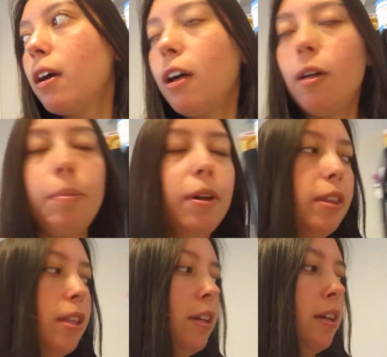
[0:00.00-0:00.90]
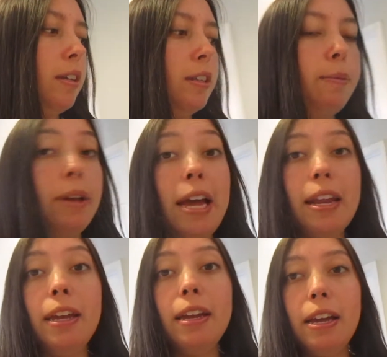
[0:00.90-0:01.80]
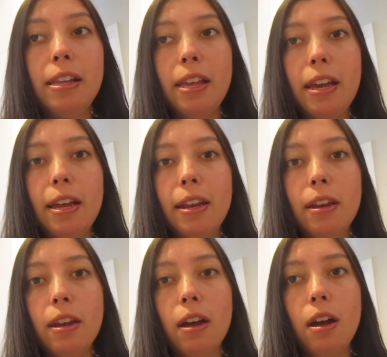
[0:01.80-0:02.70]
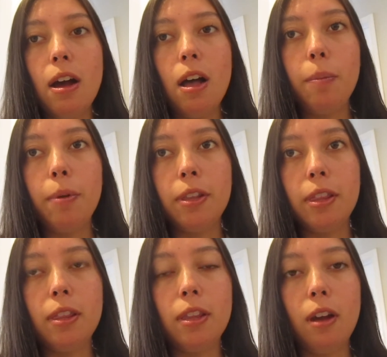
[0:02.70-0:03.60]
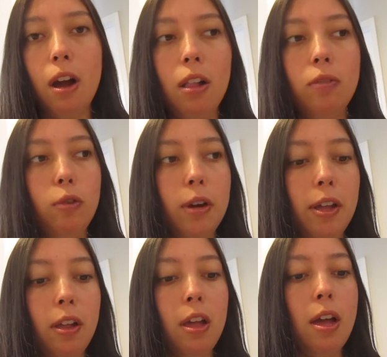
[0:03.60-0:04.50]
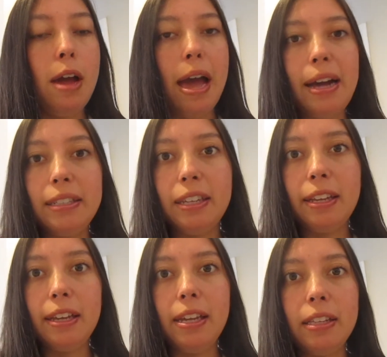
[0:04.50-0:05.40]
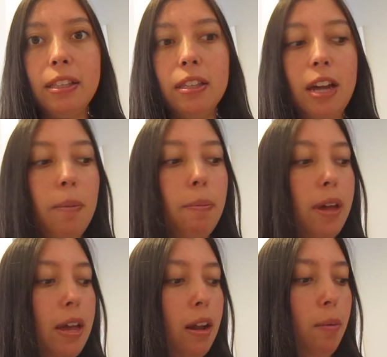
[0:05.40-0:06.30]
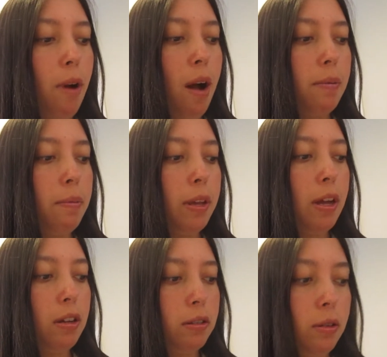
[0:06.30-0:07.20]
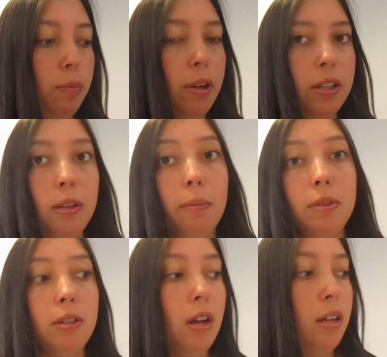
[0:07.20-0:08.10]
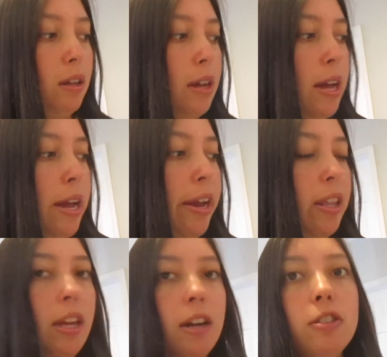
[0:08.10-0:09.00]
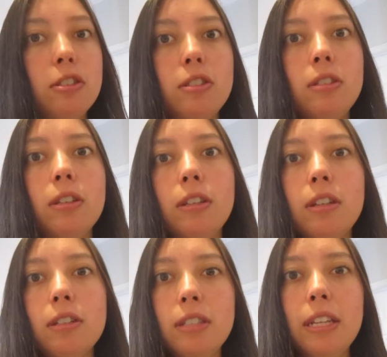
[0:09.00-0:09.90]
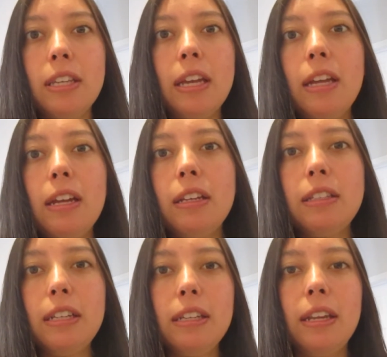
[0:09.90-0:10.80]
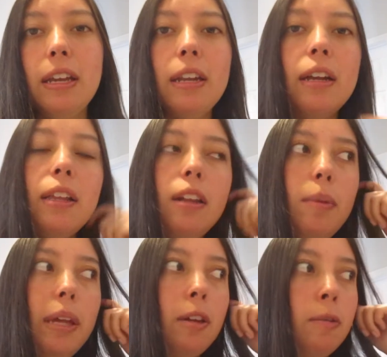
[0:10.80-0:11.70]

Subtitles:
put the spaghetti, and then I'll put the olive oil as it heats up, and I'll probably also put some salt in there just to start seasoning it a little bit.